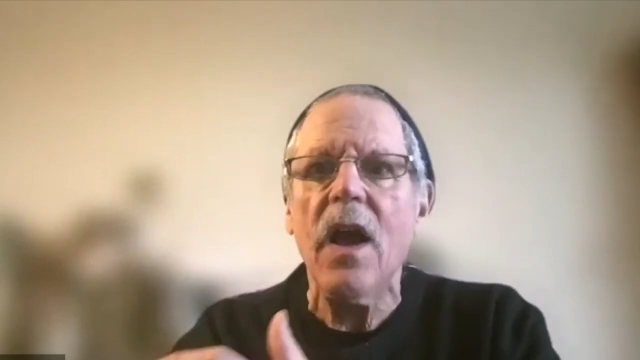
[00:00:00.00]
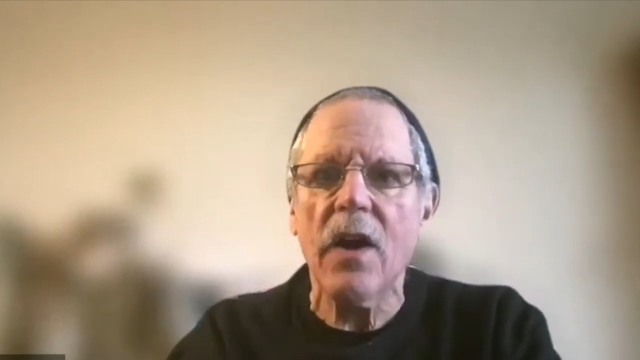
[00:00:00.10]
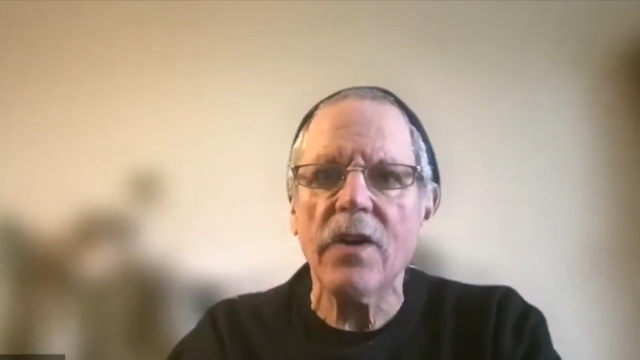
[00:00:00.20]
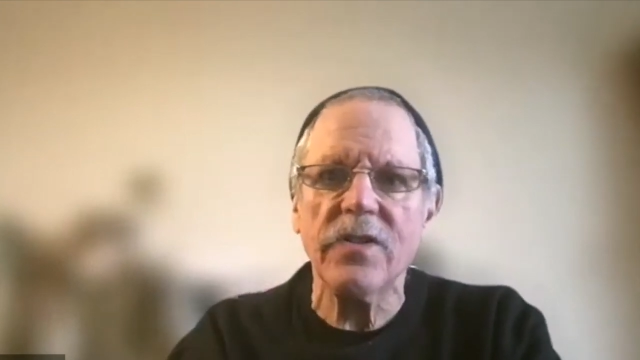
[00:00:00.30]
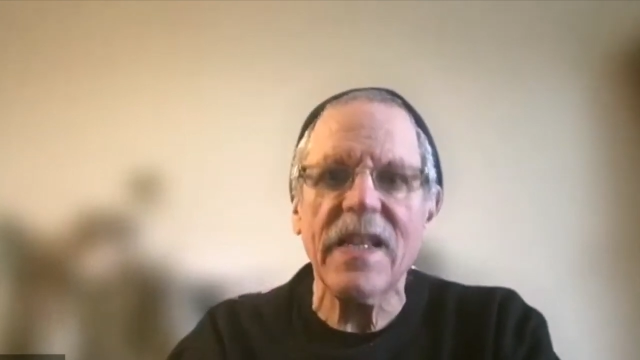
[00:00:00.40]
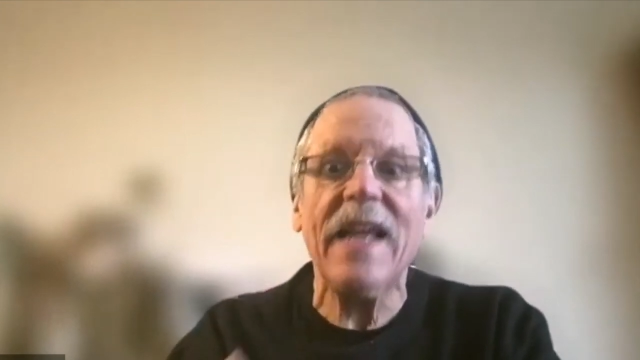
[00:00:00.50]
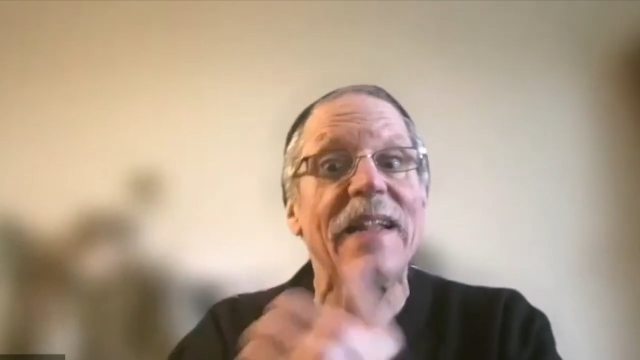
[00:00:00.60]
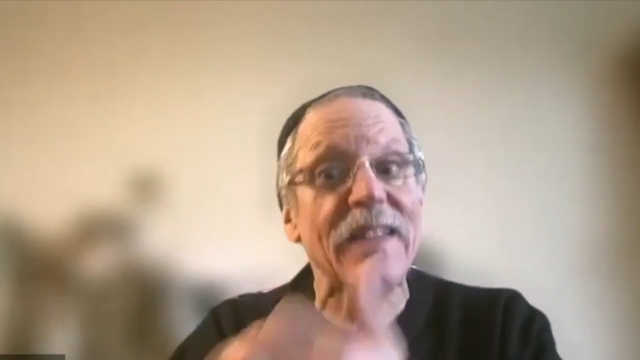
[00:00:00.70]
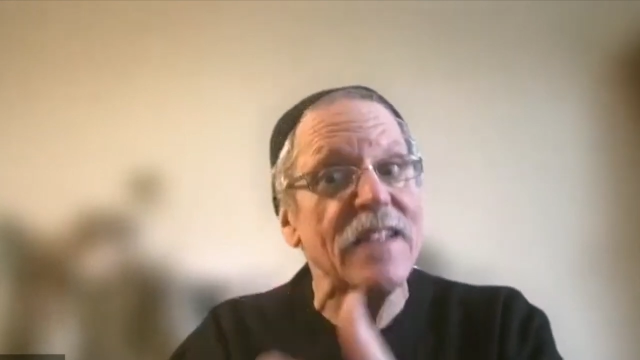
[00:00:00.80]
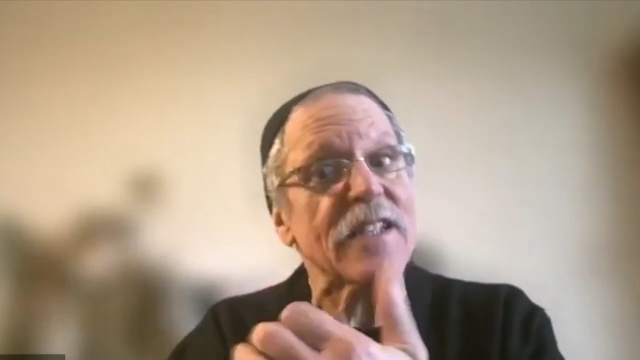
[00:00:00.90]

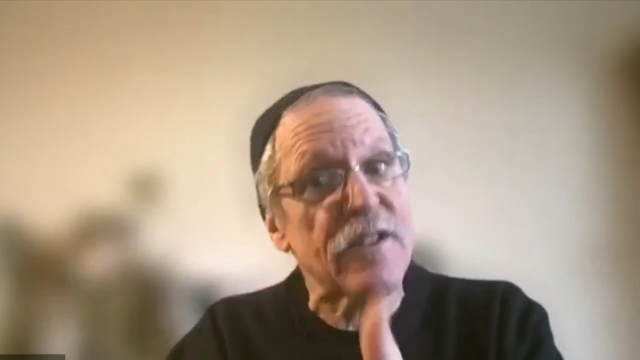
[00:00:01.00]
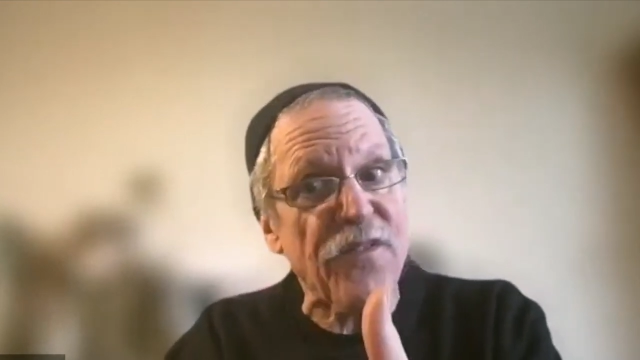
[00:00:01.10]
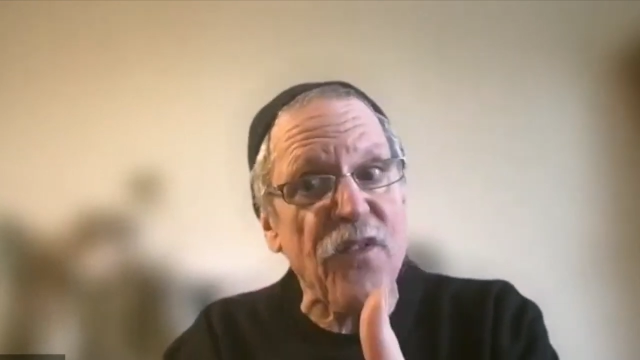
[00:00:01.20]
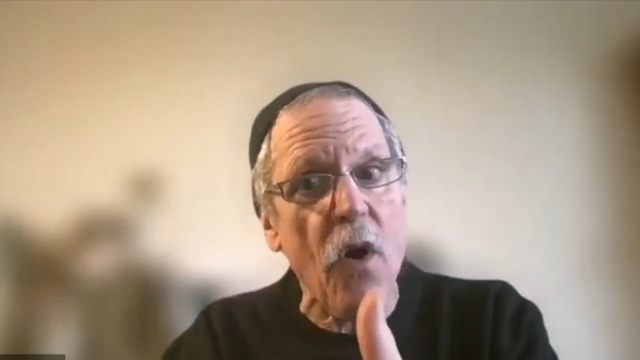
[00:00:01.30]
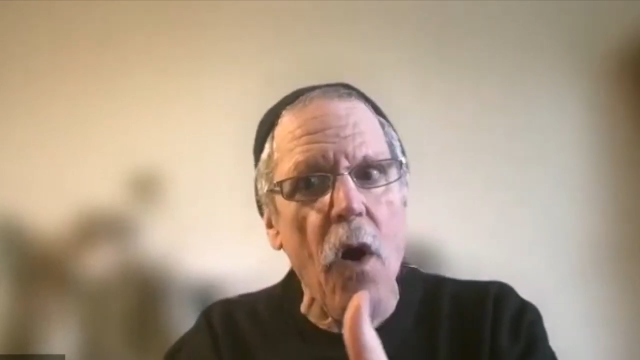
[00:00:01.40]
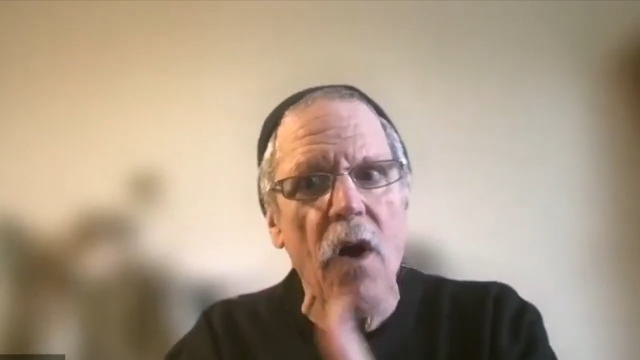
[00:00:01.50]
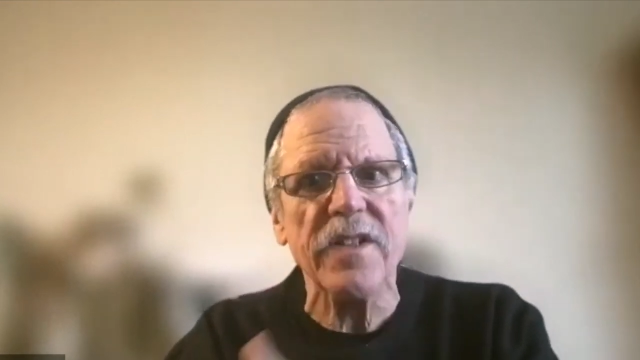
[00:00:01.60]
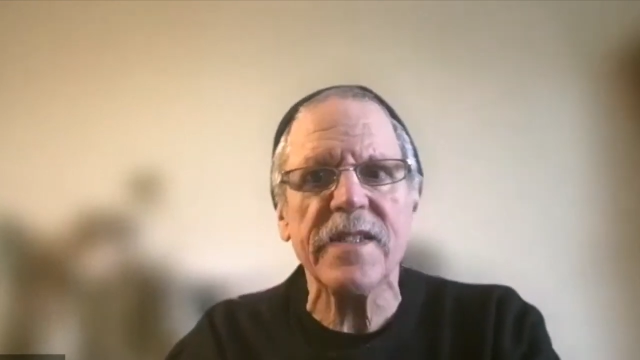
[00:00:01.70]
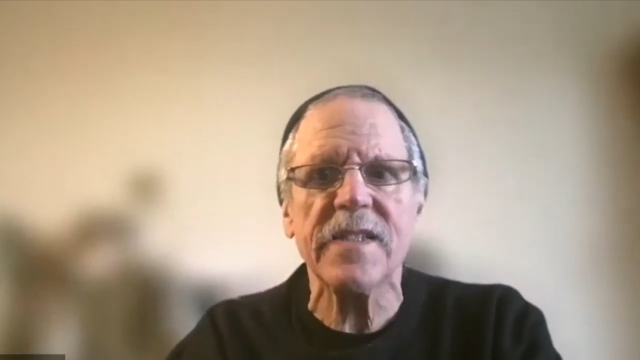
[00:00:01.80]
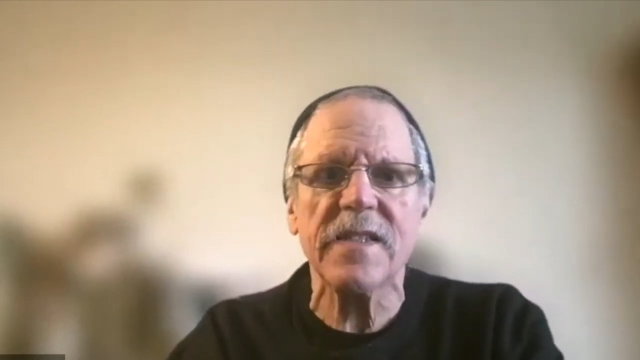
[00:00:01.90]
understanding this is
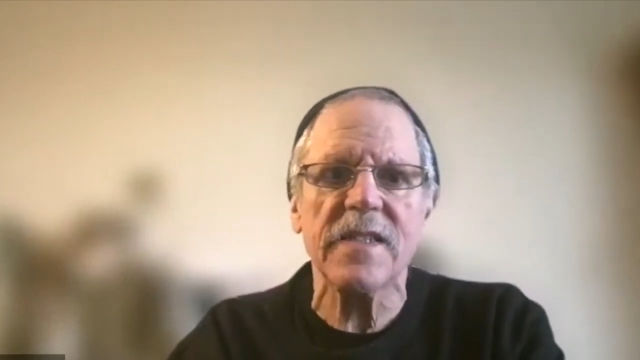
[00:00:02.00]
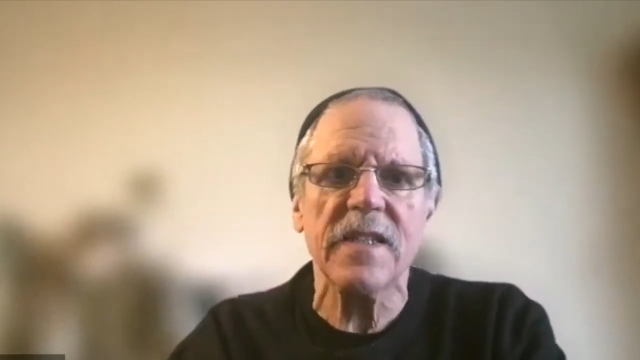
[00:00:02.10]
false.